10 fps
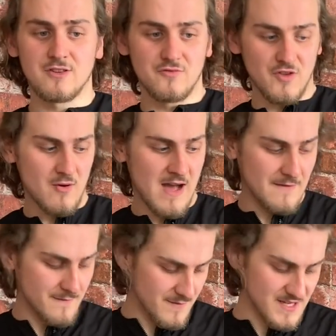you do
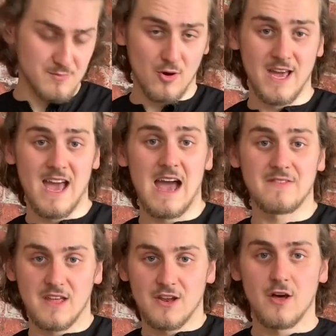have this pocket
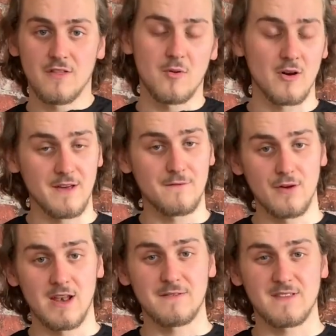and then another pocket for
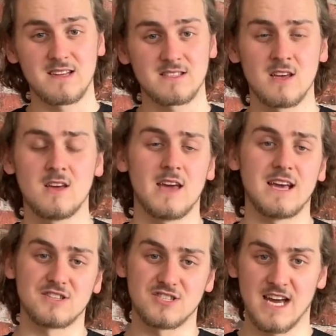your left hand.
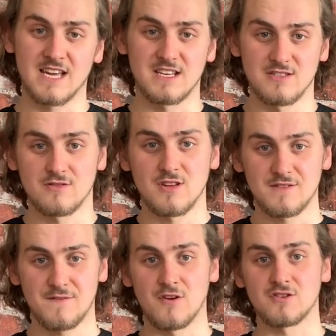It's a jacket, so it
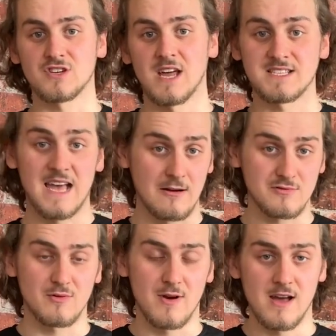does function as
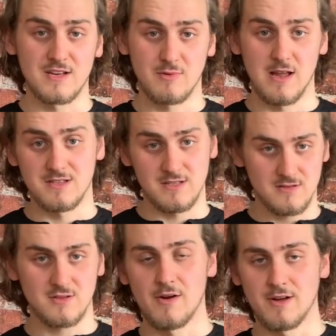outerwear as well as
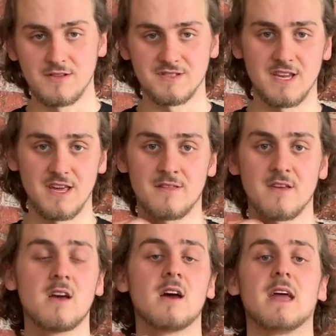going underneath.
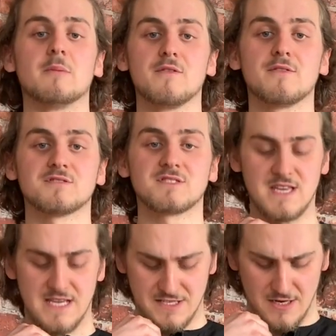Now moving on to
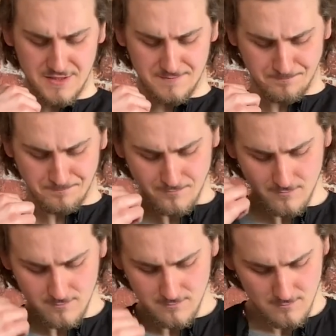the inside,
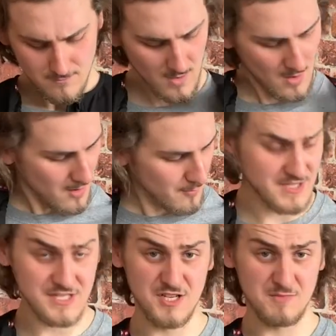
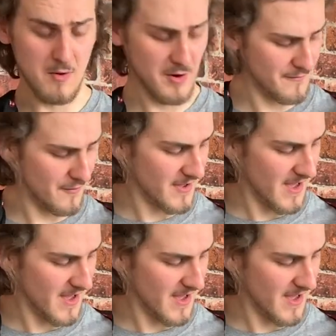please excuse my microphone